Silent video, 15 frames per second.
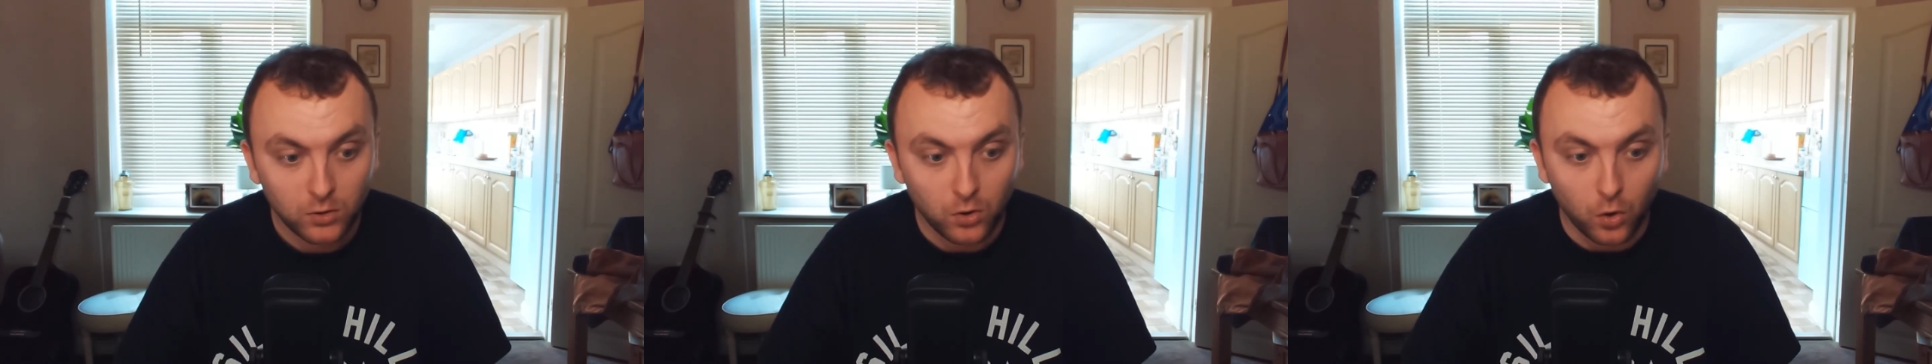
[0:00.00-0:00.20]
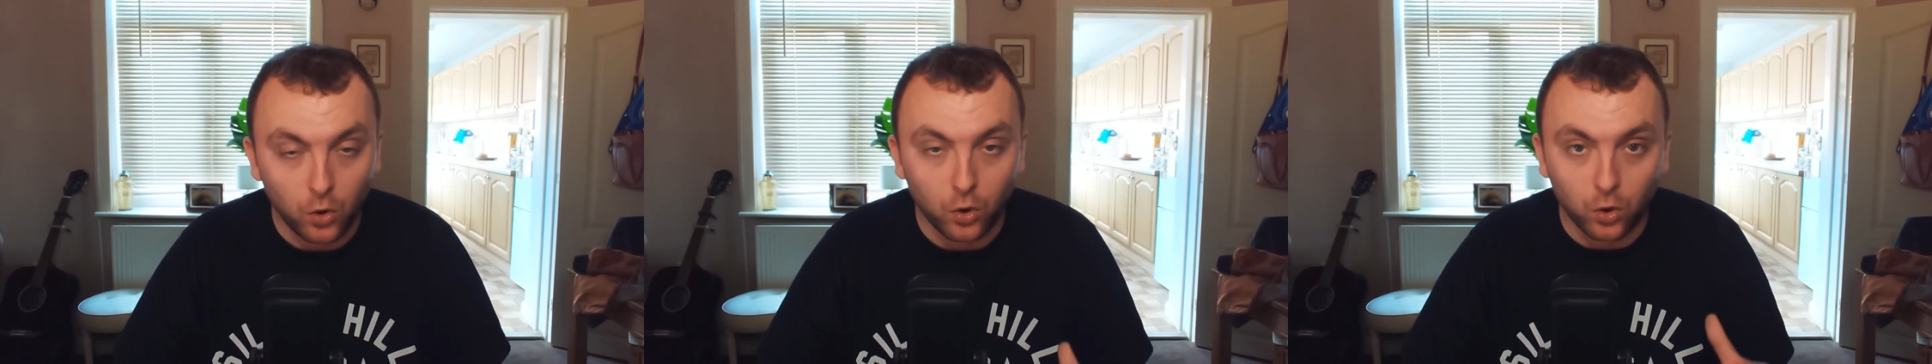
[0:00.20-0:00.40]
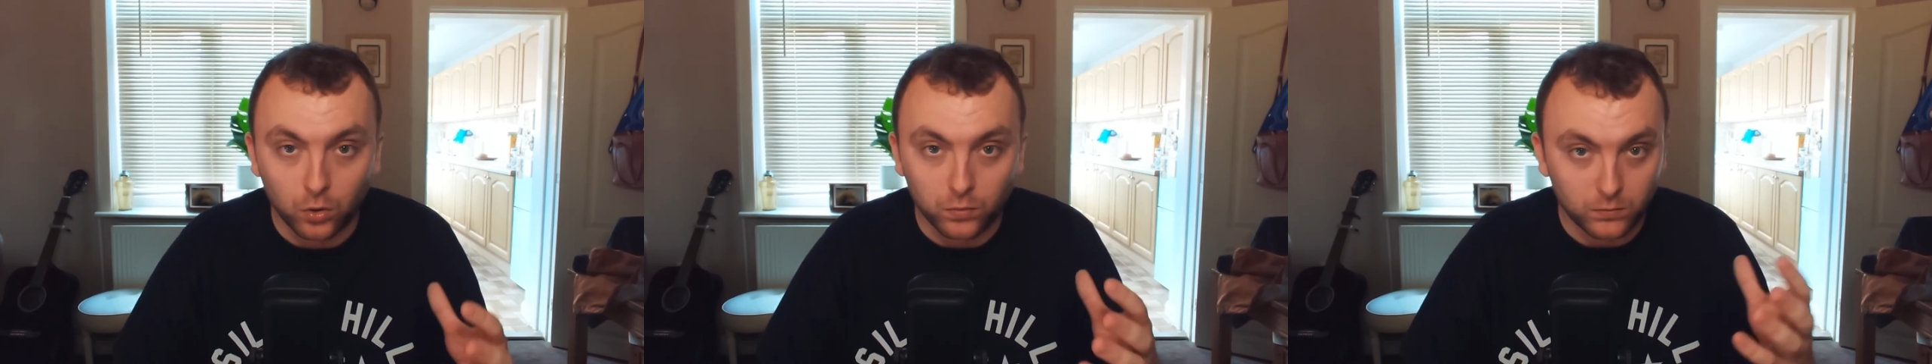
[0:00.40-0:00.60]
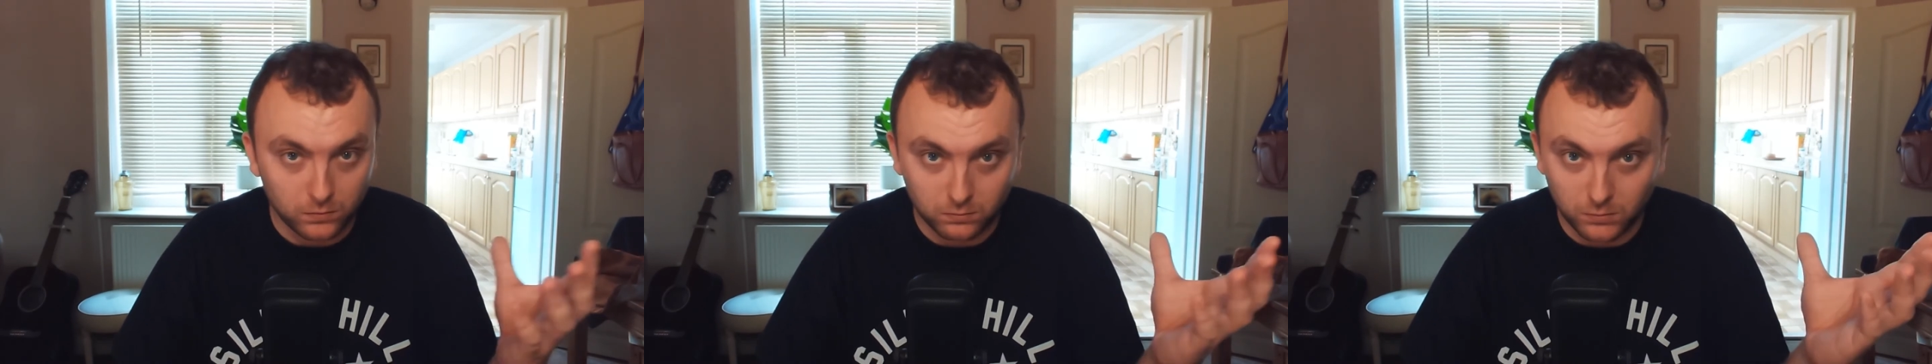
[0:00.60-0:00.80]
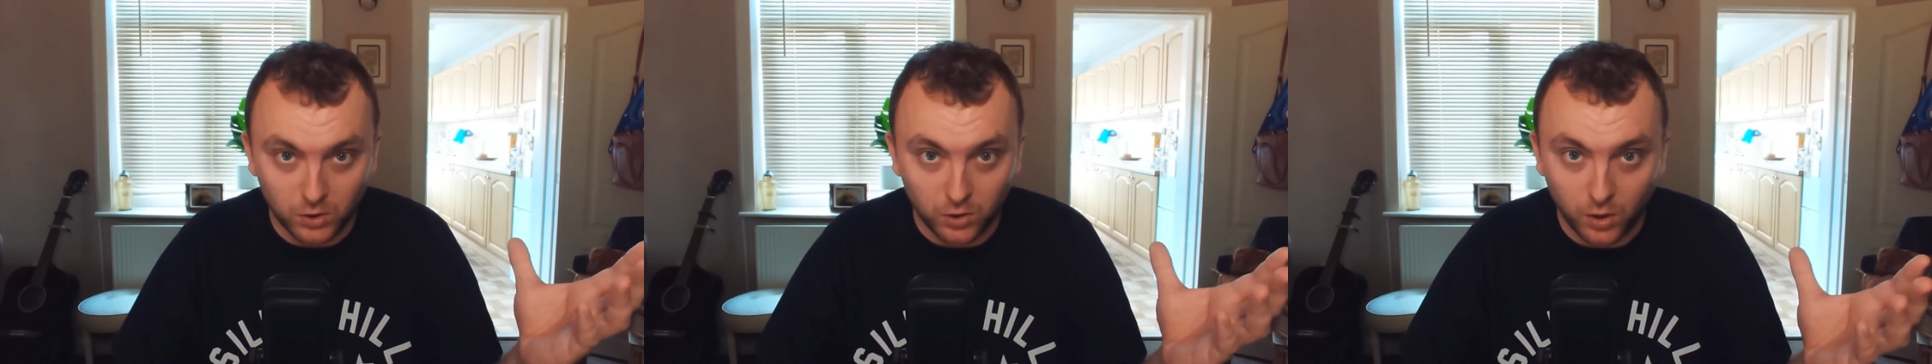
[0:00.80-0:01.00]
Or,
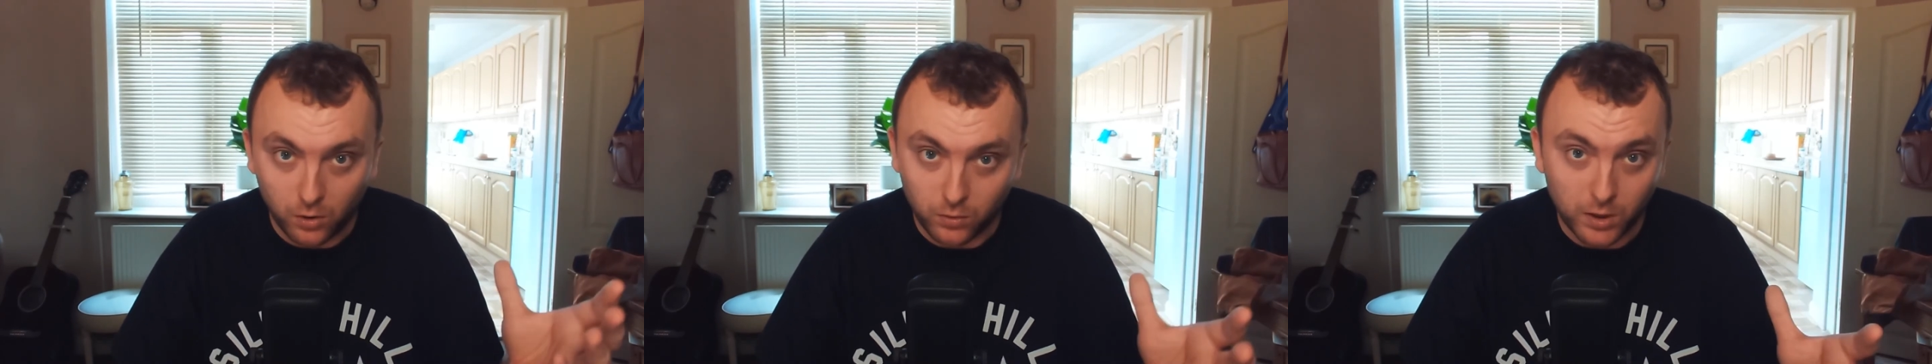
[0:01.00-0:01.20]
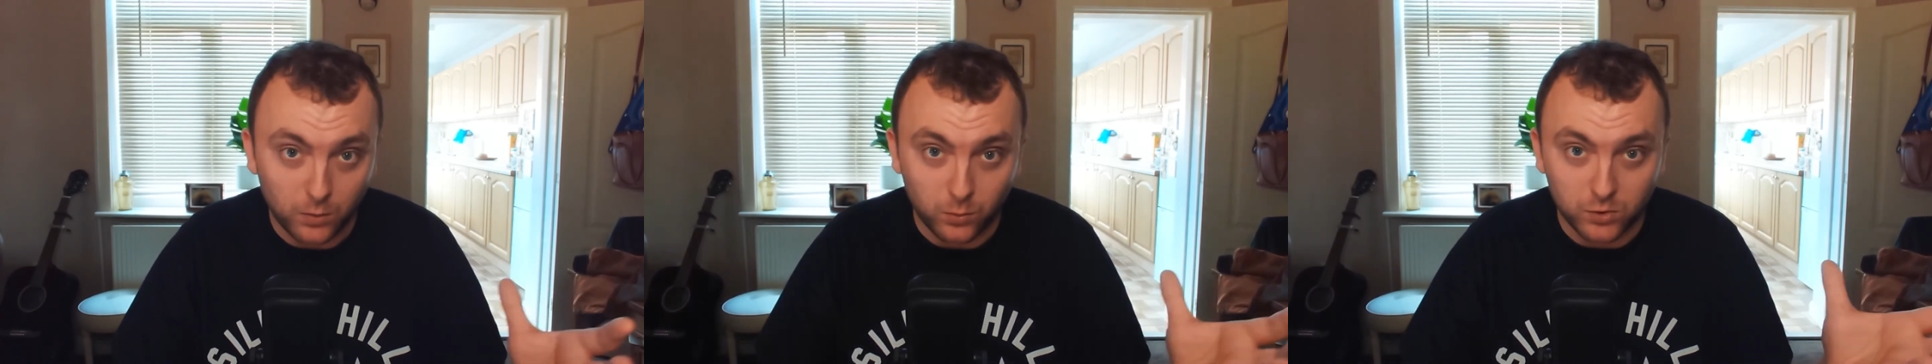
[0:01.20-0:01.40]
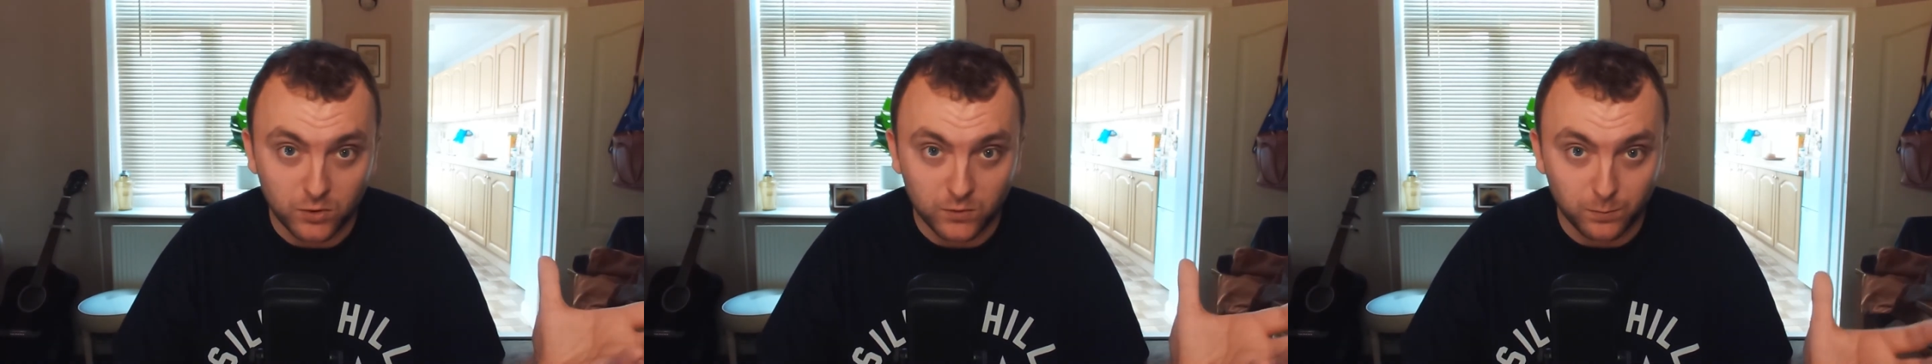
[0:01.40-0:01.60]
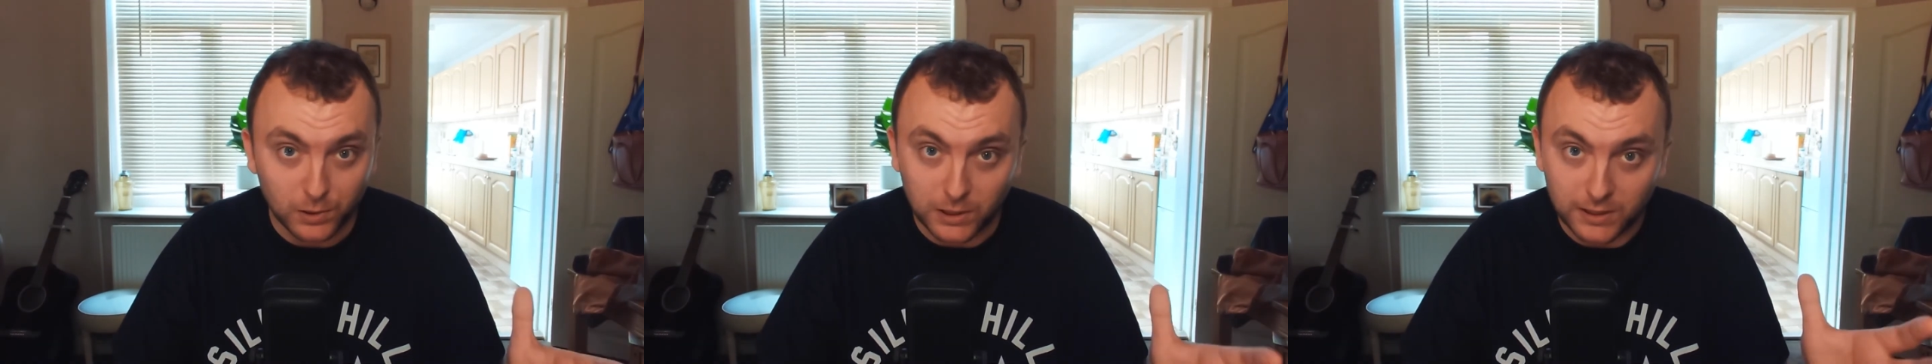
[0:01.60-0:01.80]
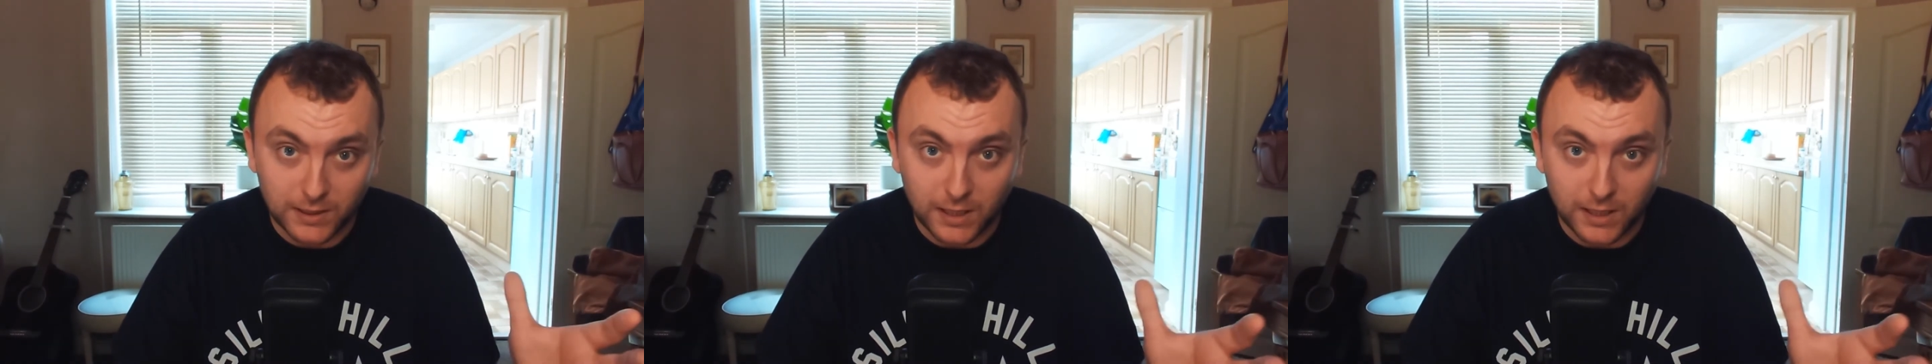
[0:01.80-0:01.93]
you know, he would just bleed